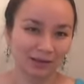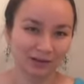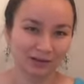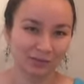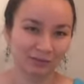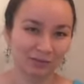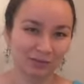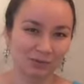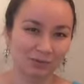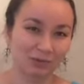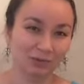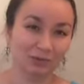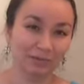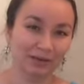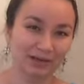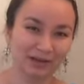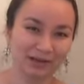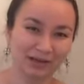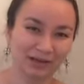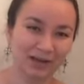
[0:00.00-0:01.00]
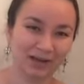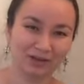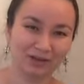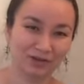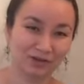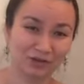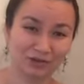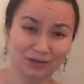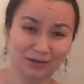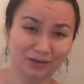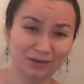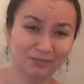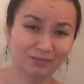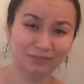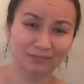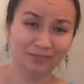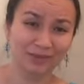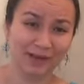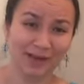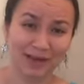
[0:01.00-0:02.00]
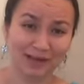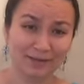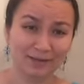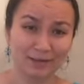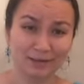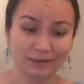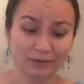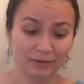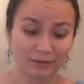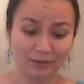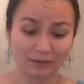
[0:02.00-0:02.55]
absorb any extra nasties